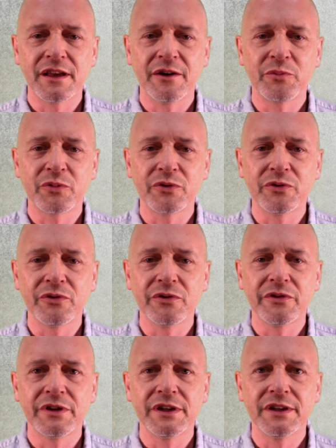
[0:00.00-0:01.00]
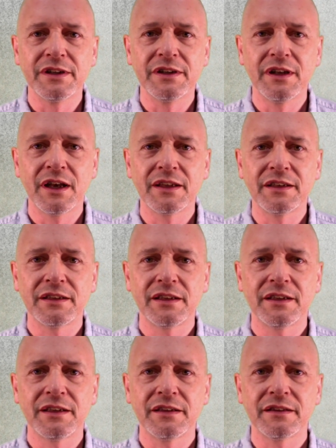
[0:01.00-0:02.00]
April the
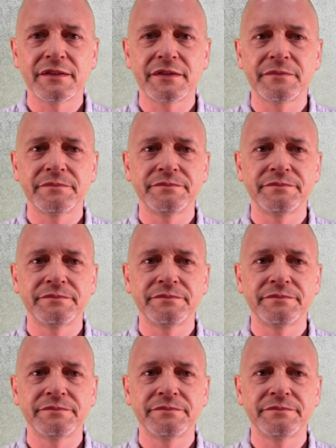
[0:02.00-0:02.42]
19th.